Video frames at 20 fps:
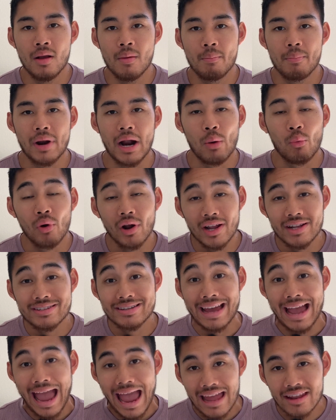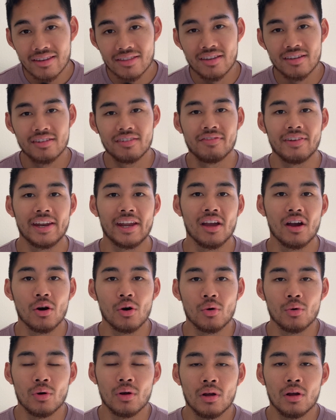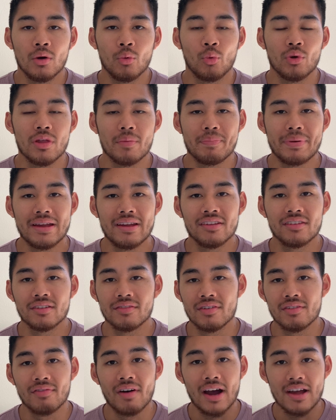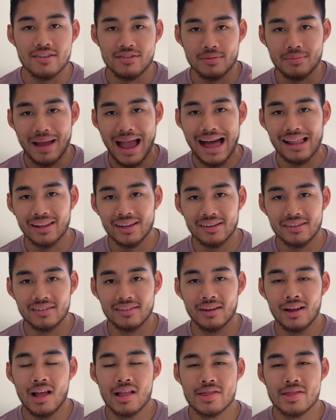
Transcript: but I wanted to end this video with a piece of advice from Alex